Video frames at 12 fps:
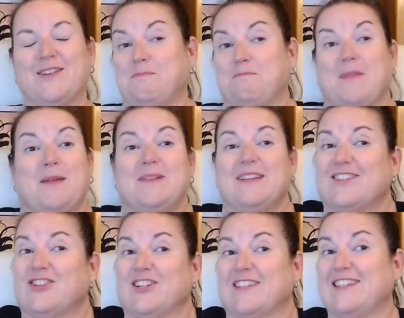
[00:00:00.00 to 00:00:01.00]
maybe it's
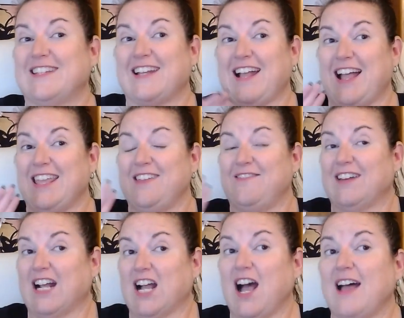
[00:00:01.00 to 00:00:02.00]
just even
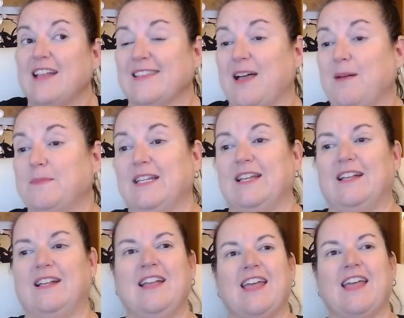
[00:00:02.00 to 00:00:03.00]
a concept.
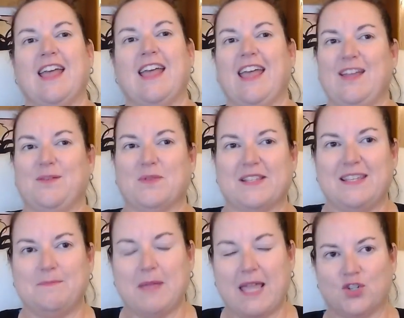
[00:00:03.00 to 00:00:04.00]
Hey,
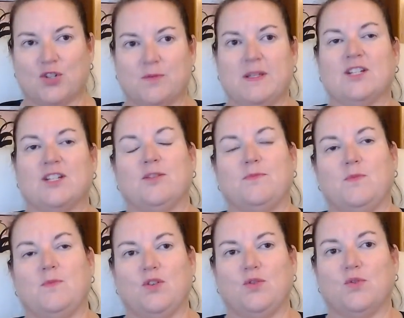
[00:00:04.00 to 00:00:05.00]
receipt management to
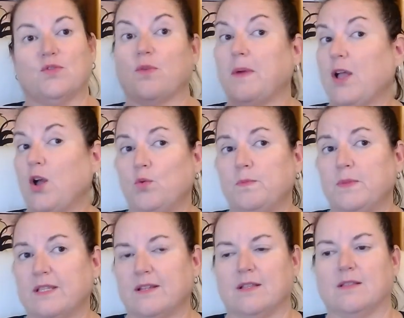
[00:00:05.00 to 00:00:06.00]
use for my own
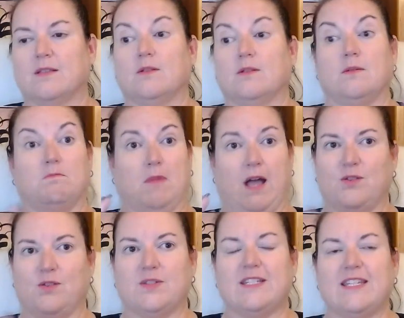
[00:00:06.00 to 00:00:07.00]
business. I use